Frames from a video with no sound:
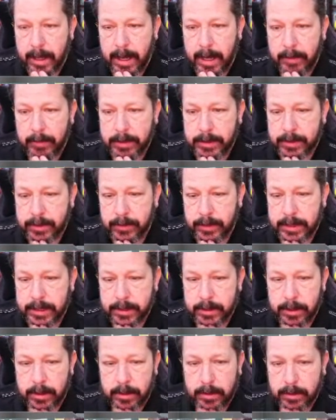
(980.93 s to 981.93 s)
I was going to
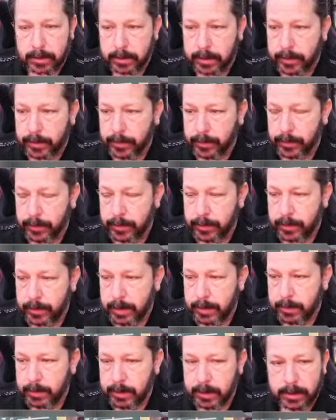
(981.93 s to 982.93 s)
talk
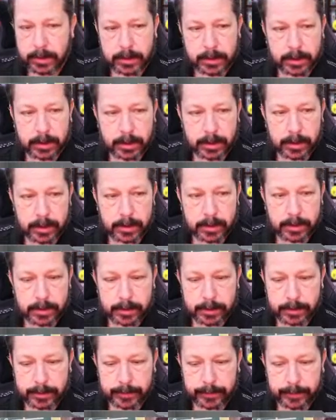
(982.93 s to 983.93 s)
through, I'm going to
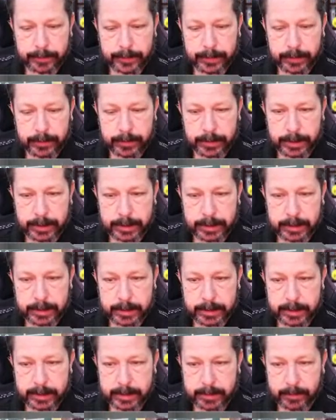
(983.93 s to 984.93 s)
close Fusion.
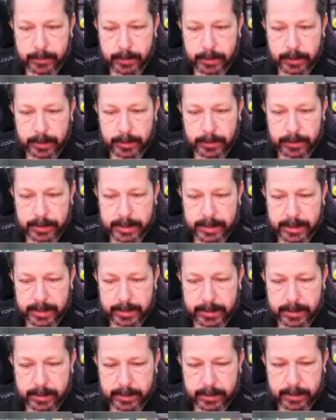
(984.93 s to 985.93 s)
Yes, I'm going to close that.